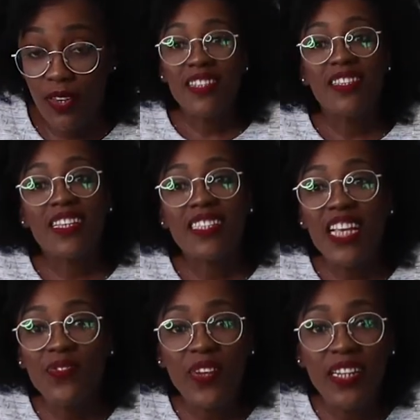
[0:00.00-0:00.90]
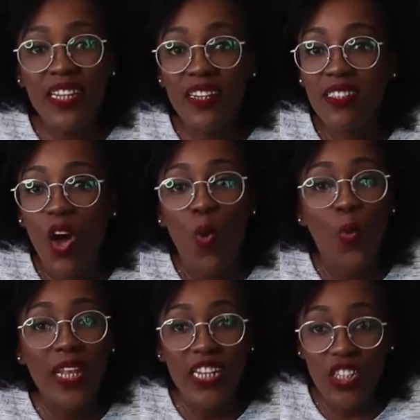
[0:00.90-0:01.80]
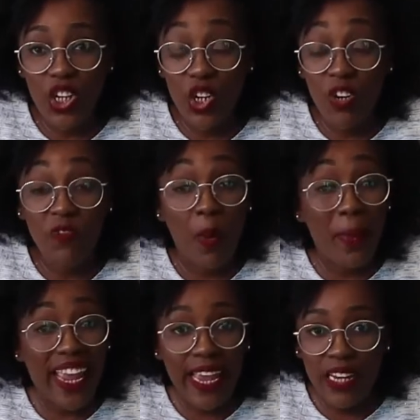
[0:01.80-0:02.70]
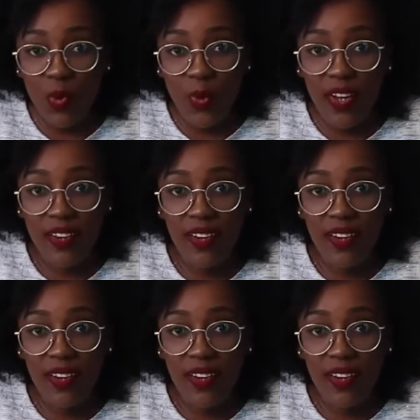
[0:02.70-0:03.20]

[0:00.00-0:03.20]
Successful leaders are willing to learn from anyone.